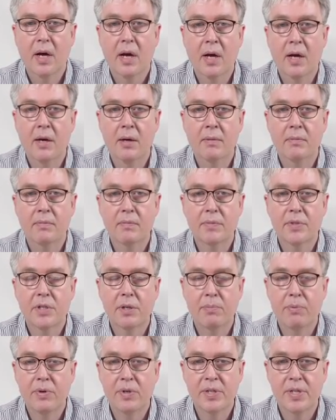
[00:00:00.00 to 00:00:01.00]
um,
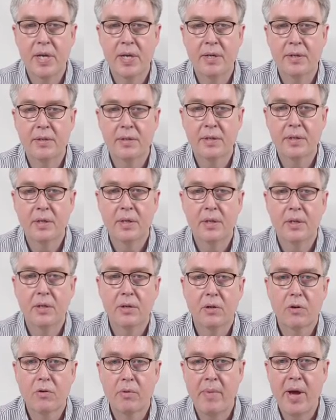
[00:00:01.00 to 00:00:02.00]
to present
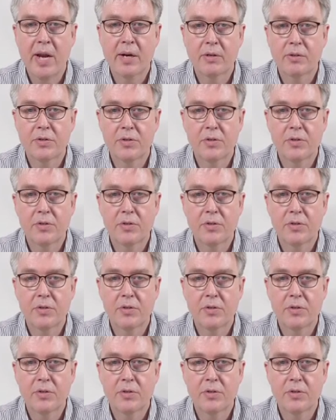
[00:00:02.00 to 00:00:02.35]
grammatical